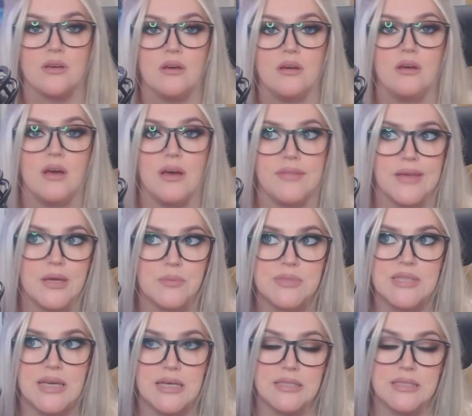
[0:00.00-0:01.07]
I think it was
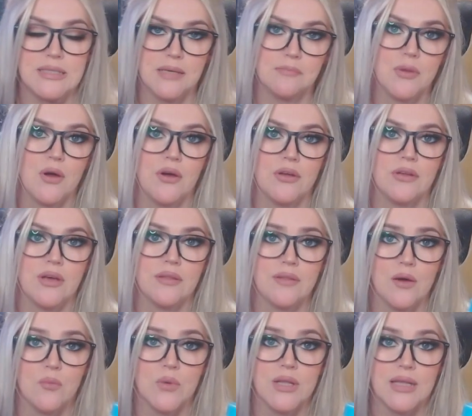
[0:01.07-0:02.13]
£18, and that
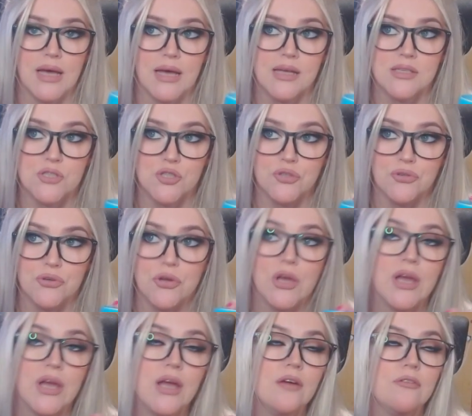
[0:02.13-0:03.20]
will last you
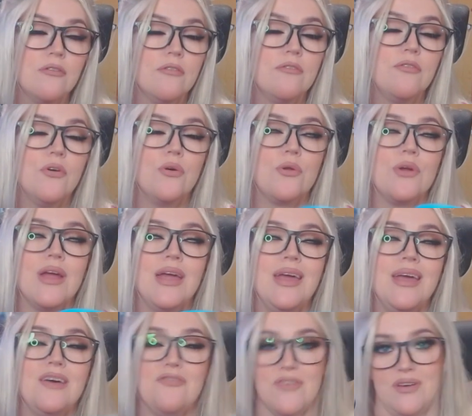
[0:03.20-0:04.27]

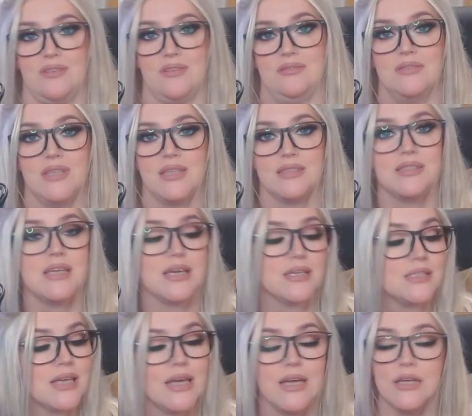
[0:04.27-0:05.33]
forever. It takes
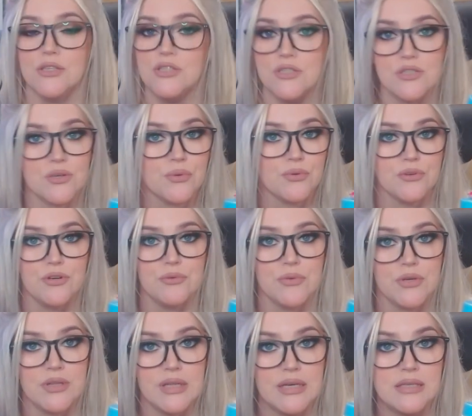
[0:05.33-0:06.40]
ages to go through one
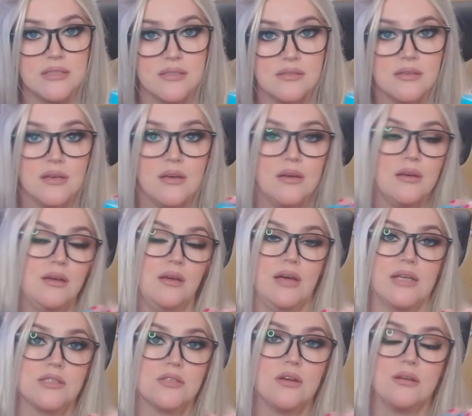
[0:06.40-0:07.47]
of these.
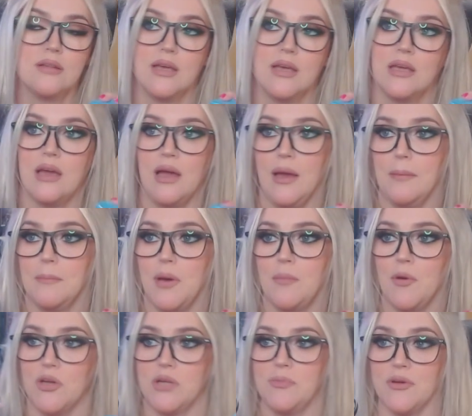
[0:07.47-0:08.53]
It's not like a
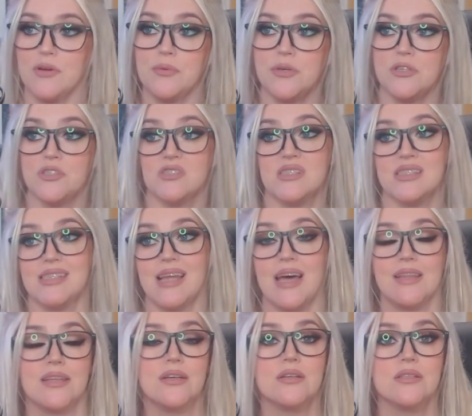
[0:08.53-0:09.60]
body butter where you just slather
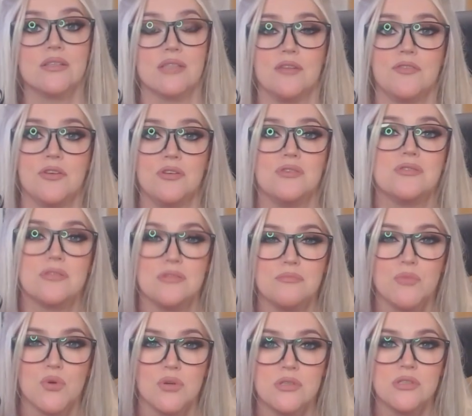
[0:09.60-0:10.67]
yourself. You use it
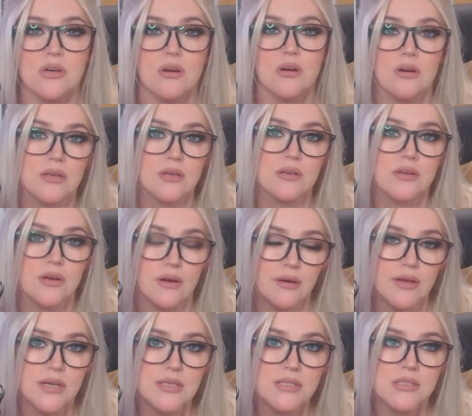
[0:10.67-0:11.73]
more in targeted
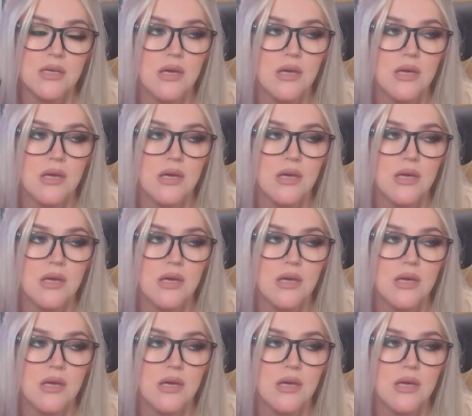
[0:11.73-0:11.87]
areas.